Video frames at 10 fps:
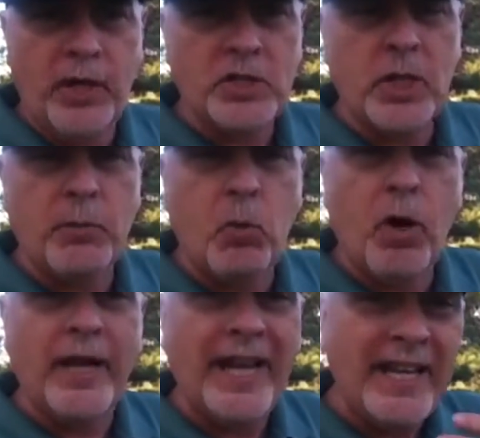That's number
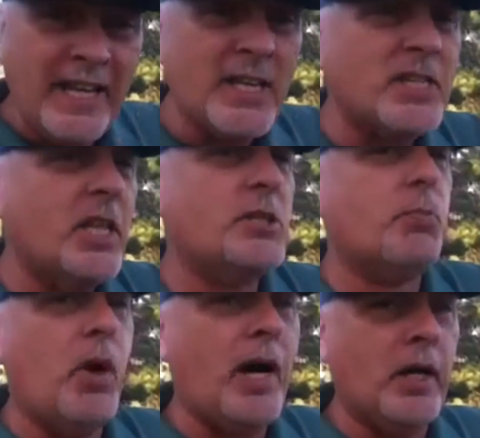one. And is this
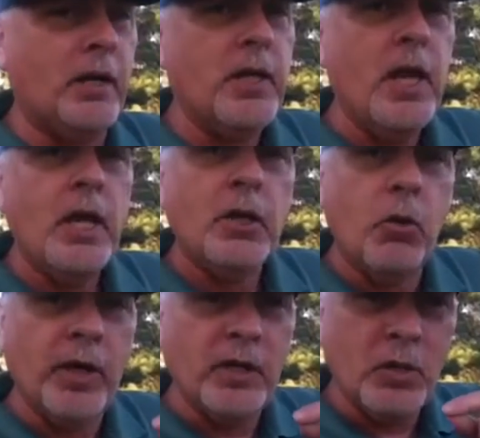product
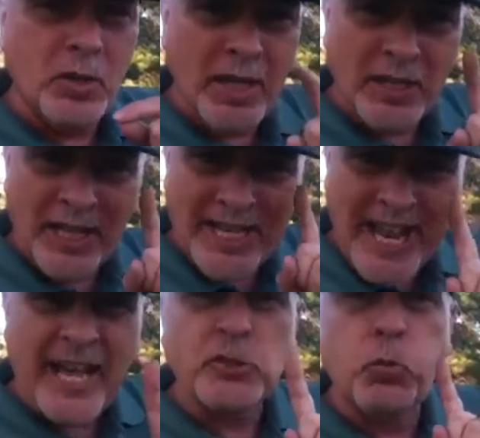going to, in the
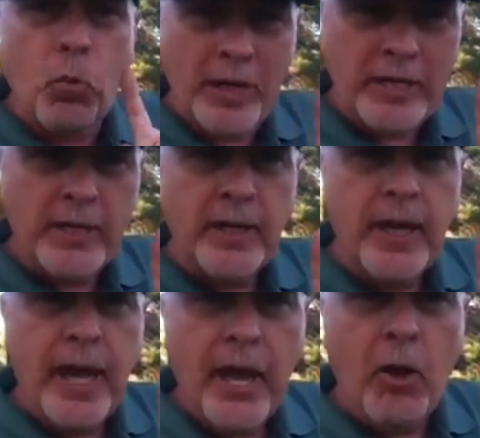next week,
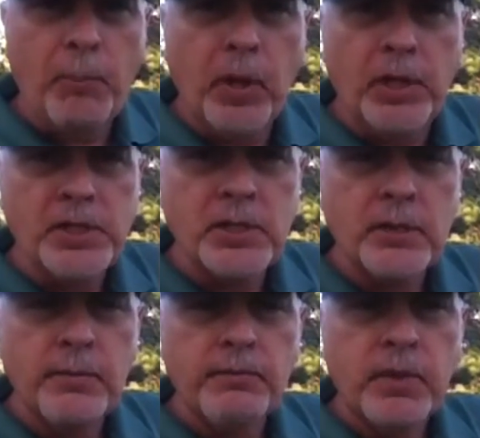help us
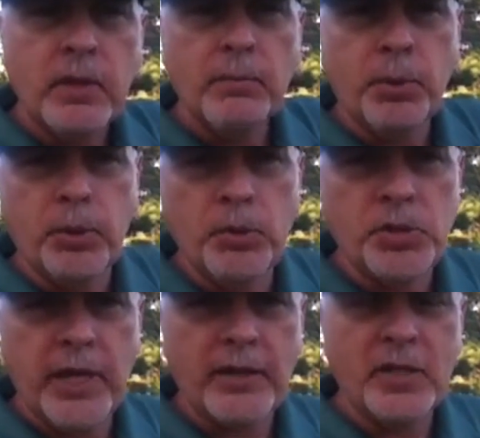produce that?